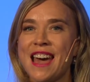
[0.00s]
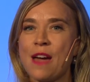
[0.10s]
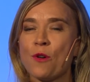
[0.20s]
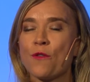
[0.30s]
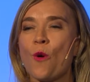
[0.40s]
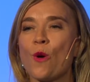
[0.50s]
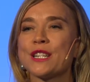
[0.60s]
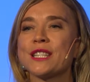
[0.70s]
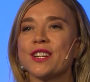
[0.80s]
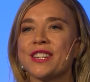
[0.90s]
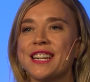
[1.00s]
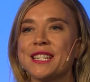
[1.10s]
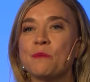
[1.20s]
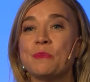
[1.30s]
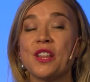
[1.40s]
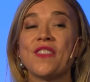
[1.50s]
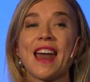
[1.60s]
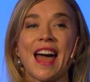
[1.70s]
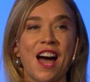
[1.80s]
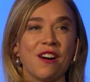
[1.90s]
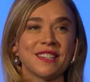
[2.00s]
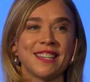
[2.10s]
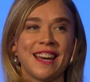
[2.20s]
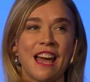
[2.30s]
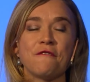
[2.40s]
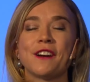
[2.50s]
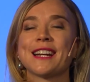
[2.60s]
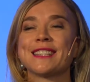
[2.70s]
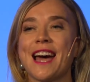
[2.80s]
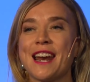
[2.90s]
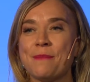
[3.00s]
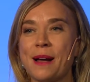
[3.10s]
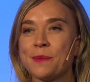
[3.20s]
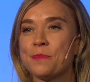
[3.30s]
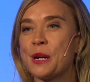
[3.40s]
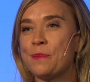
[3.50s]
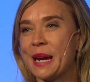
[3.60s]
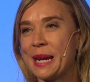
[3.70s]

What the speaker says: And we're, of course, looking to build that out and very excited about some pretty big